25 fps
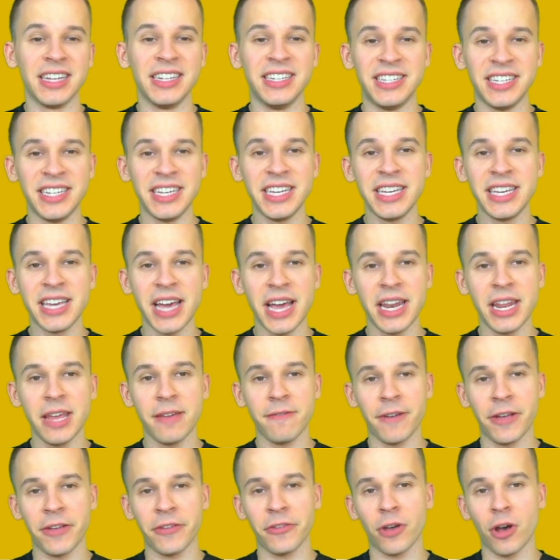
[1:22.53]

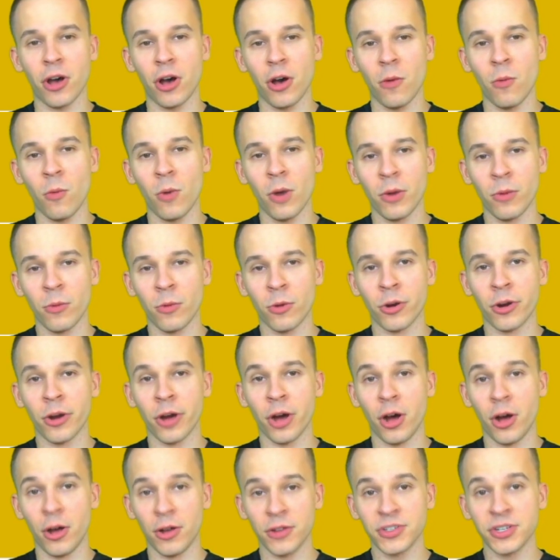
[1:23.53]
DKDFS, all one word,
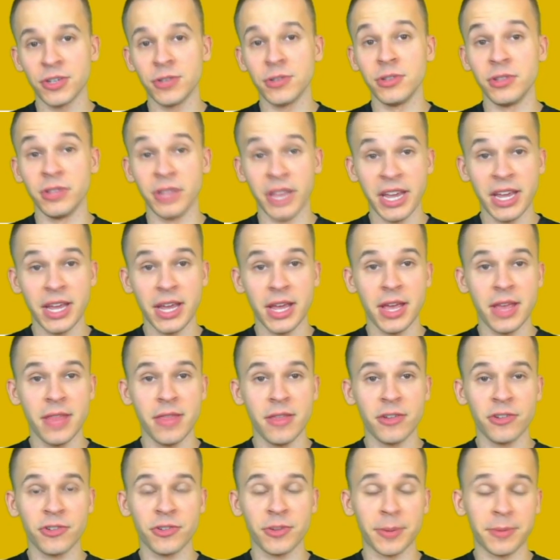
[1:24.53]
also link in
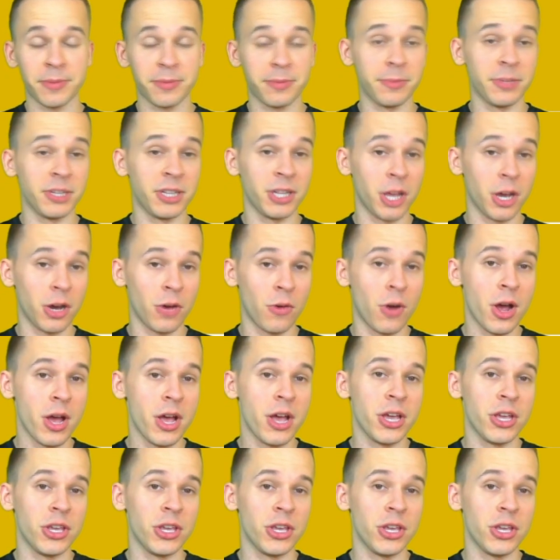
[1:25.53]
the description below.